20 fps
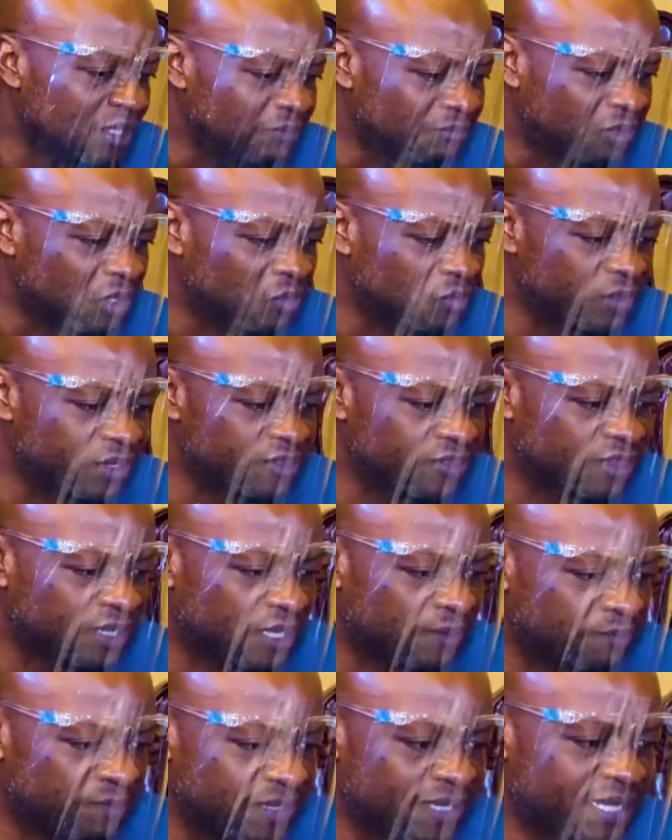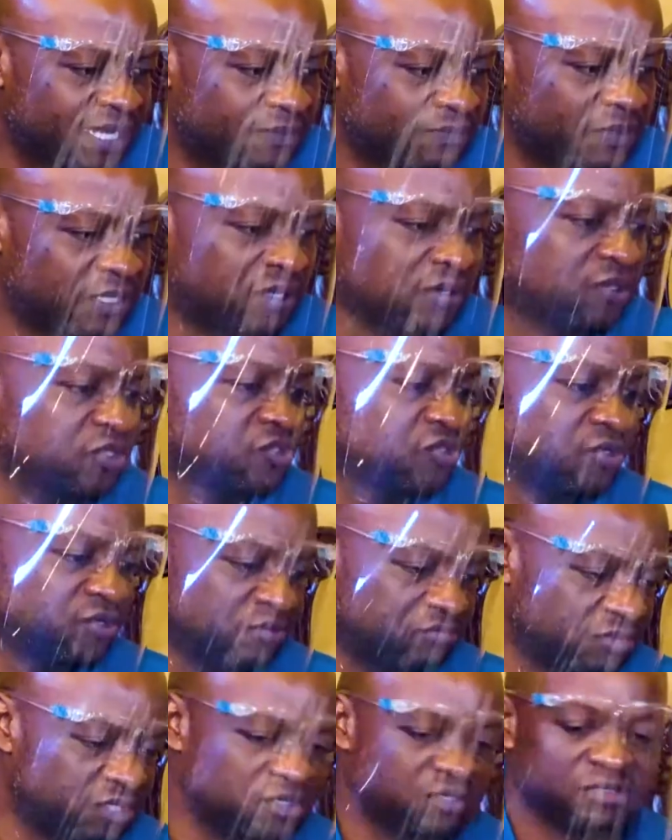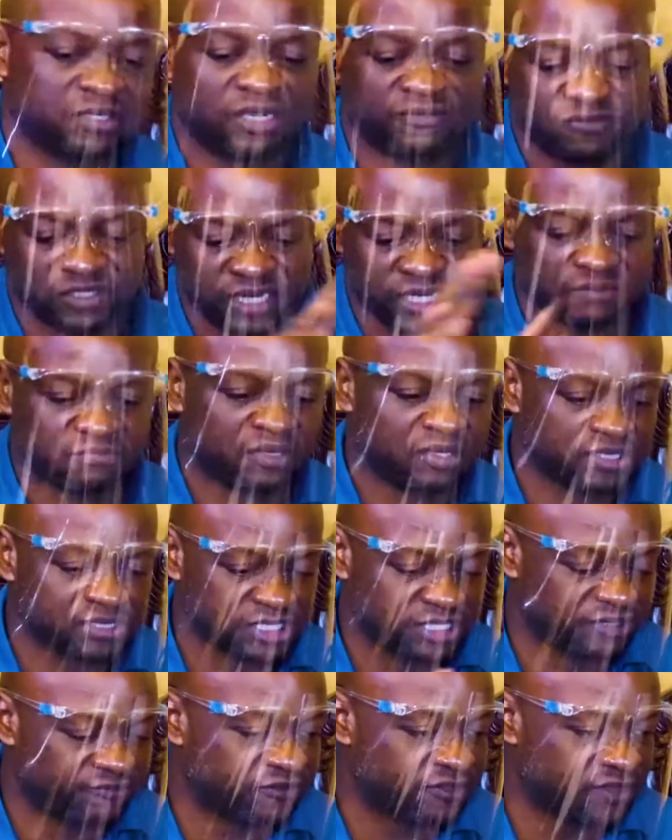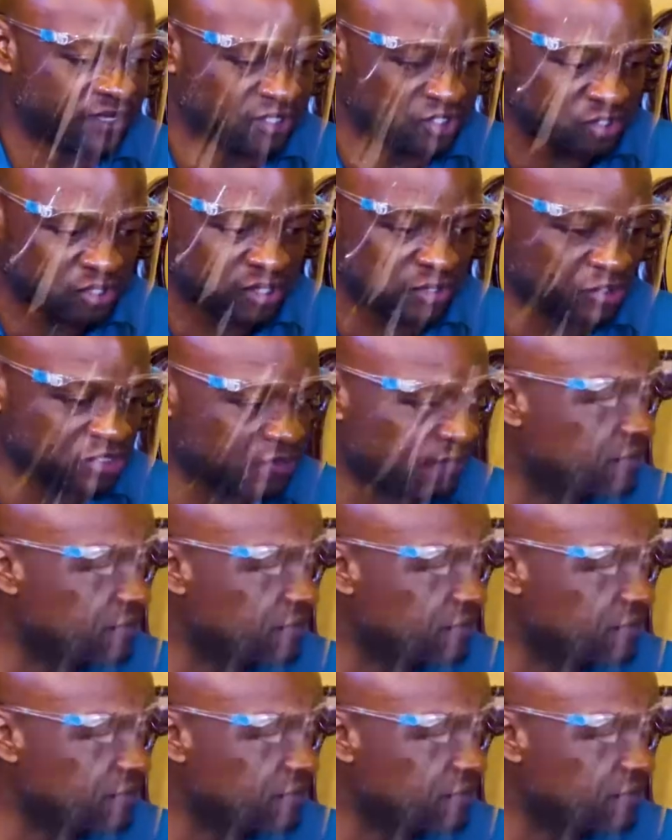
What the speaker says: But with Piquet, because you know you have to get a bus and everything, so there was a